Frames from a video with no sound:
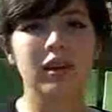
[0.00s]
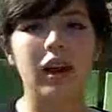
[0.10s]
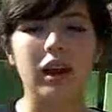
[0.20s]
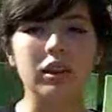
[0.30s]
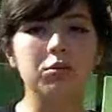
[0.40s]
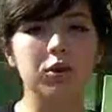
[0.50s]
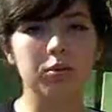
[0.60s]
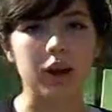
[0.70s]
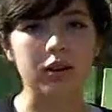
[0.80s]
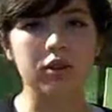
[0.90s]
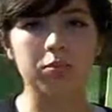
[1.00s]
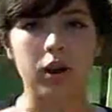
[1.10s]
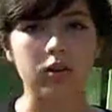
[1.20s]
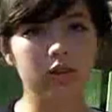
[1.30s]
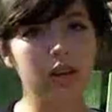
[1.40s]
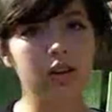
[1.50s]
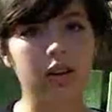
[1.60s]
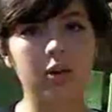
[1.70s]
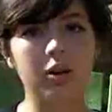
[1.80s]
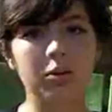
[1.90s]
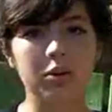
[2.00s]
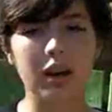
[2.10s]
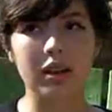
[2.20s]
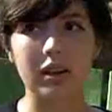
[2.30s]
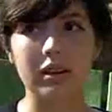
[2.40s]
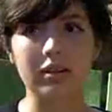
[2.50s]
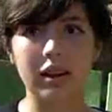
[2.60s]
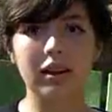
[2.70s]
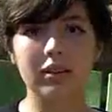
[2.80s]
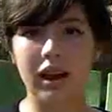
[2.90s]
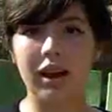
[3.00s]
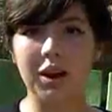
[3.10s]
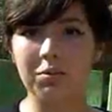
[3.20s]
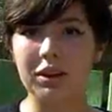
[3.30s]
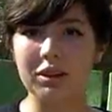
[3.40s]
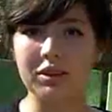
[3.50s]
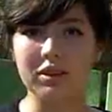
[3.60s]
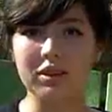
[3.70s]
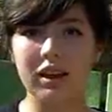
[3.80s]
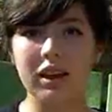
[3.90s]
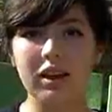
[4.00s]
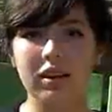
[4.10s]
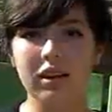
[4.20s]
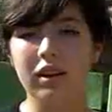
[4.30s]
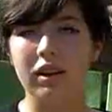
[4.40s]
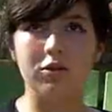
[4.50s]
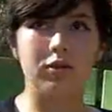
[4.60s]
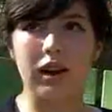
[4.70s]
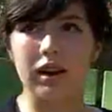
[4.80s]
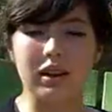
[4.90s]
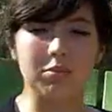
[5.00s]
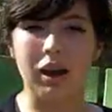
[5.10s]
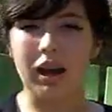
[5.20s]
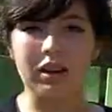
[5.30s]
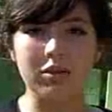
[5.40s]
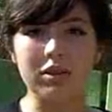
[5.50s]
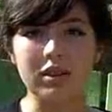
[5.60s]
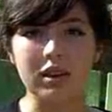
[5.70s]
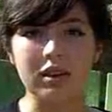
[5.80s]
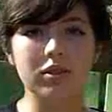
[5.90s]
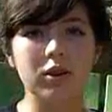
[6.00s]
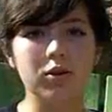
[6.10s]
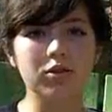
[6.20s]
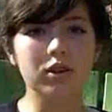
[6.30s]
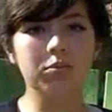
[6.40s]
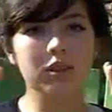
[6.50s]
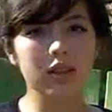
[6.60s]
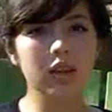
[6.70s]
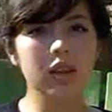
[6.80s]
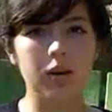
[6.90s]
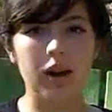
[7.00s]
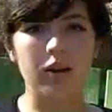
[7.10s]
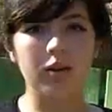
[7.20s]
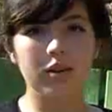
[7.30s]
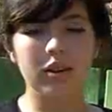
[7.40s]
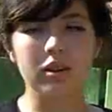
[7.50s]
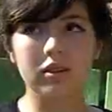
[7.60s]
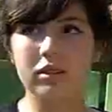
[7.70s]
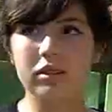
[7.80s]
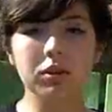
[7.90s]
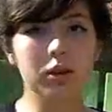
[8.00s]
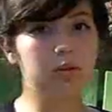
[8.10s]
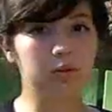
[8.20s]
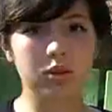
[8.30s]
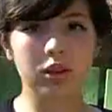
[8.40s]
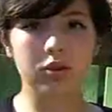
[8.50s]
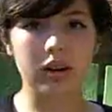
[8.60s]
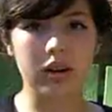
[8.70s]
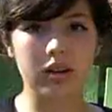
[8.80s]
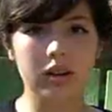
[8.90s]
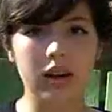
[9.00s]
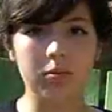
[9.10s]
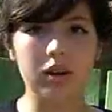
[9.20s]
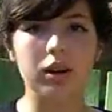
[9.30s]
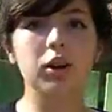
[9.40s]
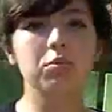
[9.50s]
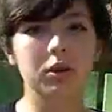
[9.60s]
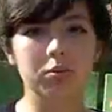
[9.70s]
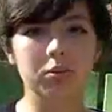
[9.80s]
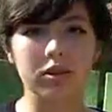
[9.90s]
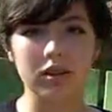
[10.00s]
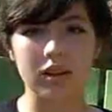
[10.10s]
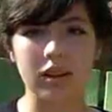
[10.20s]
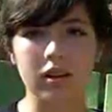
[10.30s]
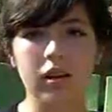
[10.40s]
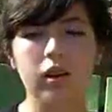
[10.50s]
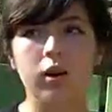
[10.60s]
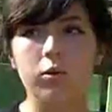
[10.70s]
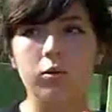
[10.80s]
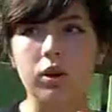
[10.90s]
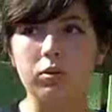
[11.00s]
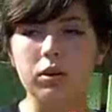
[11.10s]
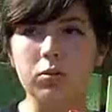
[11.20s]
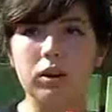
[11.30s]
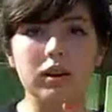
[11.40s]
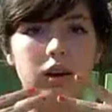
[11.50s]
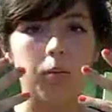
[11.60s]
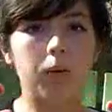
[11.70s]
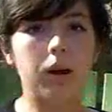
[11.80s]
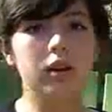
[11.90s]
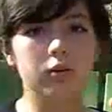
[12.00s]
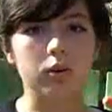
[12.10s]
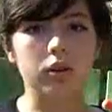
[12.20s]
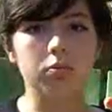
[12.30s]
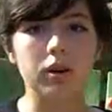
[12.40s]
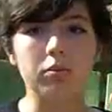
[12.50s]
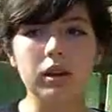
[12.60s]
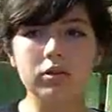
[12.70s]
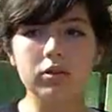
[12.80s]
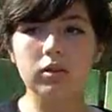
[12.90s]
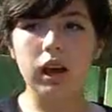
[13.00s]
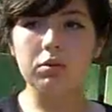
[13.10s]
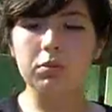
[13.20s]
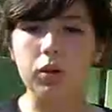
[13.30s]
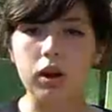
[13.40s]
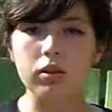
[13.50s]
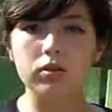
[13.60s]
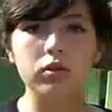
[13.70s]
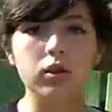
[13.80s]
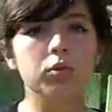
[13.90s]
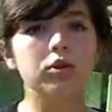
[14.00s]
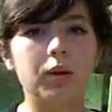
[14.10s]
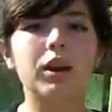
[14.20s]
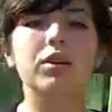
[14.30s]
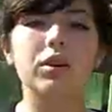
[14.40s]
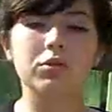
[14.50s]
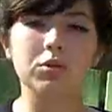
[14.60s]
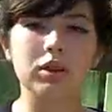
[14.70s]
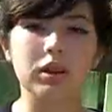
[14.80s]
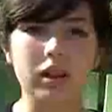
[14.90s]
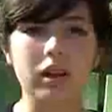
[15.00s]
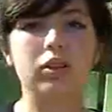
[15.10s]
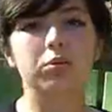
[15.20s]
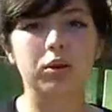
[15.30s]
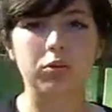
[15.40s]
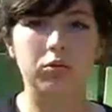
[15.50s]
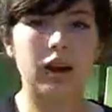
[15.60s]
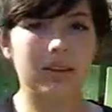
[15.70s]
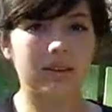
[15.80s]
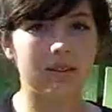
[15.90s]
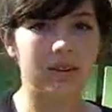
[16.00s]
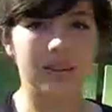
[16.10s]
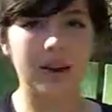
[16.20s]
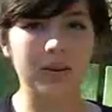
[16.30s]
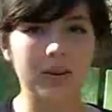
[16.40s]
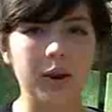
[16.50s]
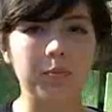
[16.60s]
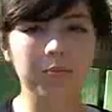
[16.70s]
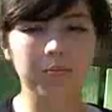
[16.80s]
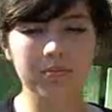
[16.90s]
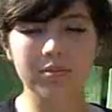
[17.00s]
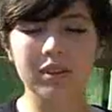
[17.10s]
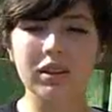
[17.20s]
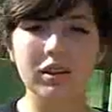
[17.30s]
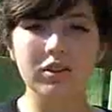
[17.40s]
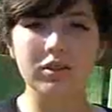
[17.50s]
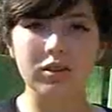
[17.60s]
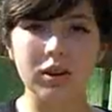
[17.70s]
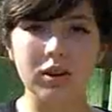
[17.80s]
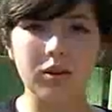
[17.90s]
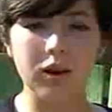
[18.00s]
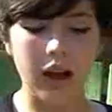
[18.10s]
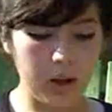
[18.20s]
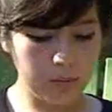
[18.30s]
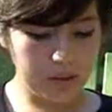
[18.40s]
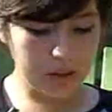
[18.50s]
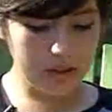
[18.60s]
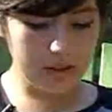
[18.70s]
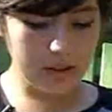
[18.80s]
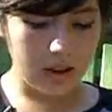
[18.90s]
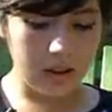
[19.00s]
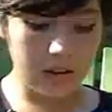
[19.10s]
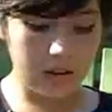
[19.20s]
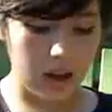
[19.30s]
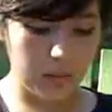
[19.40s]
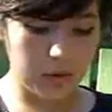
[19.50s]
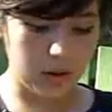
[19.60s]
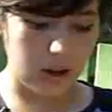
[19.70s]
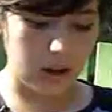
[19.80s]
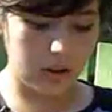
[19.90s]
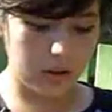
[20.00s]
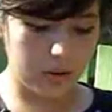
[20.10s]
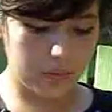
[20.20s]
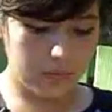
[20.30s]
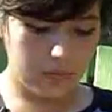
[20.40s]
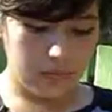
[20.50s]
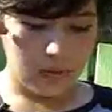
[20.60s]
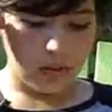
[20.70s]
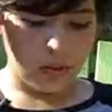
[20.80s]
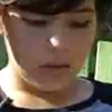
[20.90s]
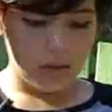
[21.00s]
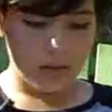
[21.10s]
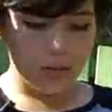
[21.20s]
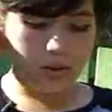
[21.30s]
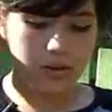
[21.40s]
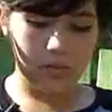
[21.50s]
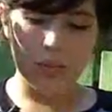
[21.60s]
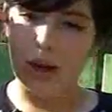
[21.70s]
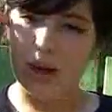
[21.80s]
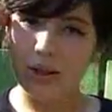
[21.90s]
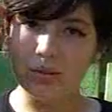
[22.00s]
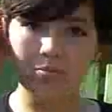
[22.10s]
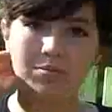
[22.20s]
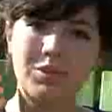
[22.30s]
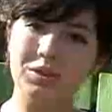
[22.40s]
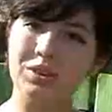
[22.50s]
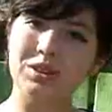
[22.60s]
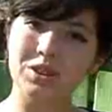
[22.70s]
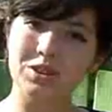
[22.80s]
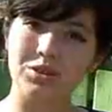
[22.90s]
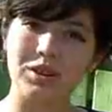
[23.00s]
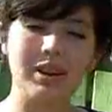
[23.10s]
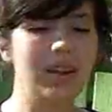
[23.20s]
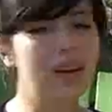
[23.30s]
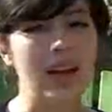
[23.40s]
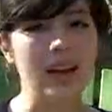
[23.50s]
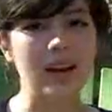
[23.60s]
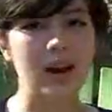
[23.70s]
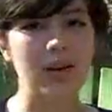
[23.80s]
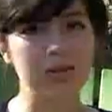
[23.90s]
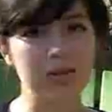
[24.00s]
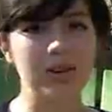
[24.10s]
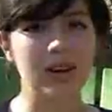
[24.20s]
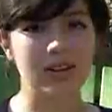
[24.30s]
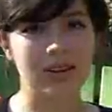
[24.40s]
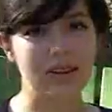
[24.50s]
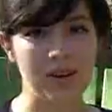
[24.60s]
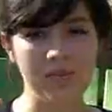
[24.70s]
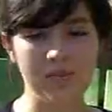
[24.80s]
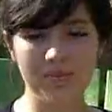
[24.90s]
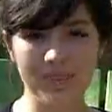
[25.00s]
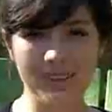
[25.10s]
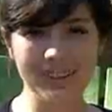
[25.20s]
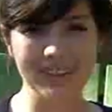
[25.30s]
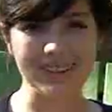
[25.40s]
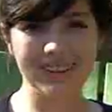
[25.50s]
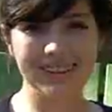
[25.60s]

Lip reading: And then we'll go back to the parks later. That way we're not like dead tired by the end of the day and fighting and mad and everything. So just something to think about. To me, it was a really great idea. I mean, I know people think like, well, we want to get our money's worth, but it makes your time at the park so much better if you can get like a little bit of rest in there, you know? So I hope these ideas helped you out. This was Belle with Disney in 3, and I will see you guys next time.